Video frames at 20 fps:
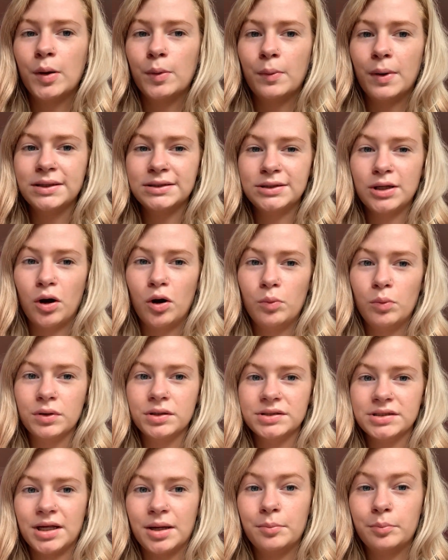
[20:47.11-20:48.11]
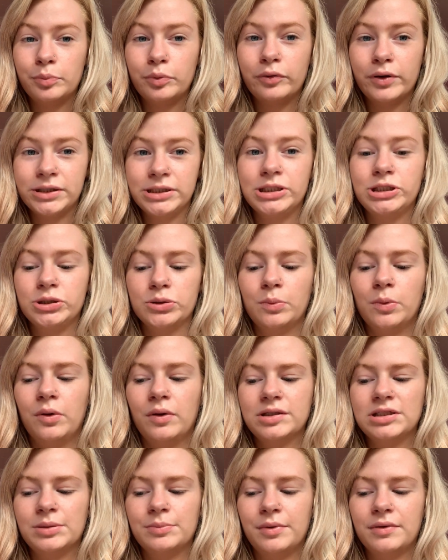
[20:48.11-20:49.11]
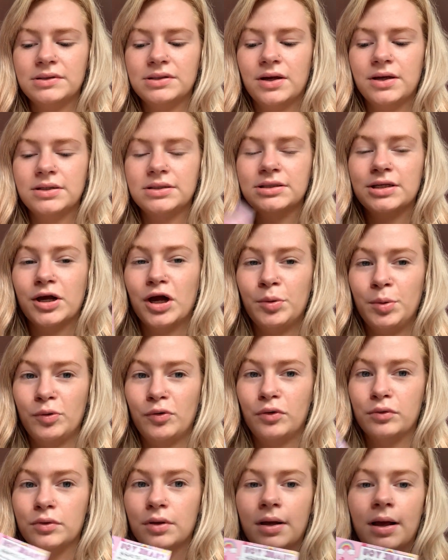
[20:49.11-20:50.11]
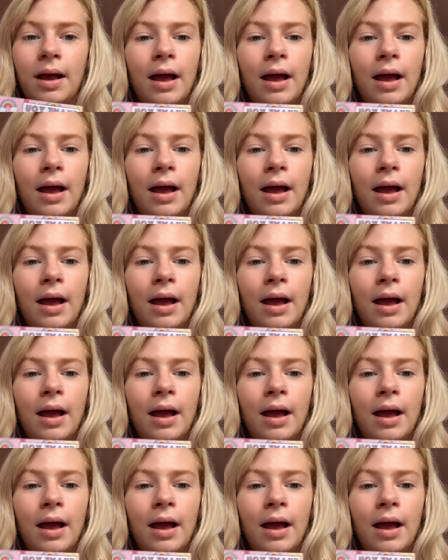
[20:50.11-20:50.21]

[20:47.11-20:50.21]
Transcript: whereas the old ones I'm pretty sure glossy on both sides. I could be wrong,